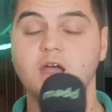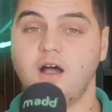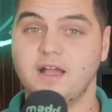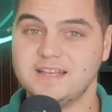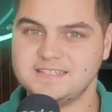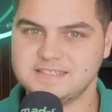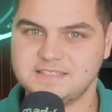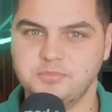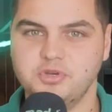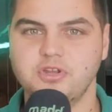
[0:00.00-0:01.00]
I guess that's
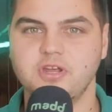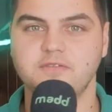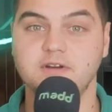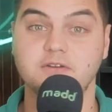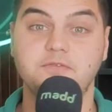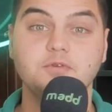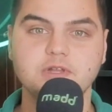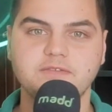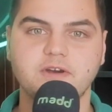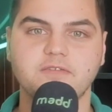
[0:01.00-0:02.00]
the beauty of a
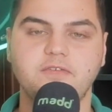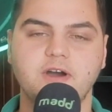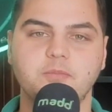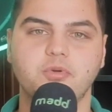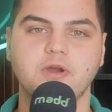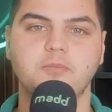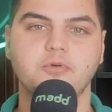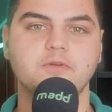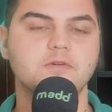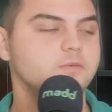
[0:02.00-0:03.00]
fully verified
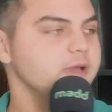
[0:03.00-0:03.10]
pre-approval.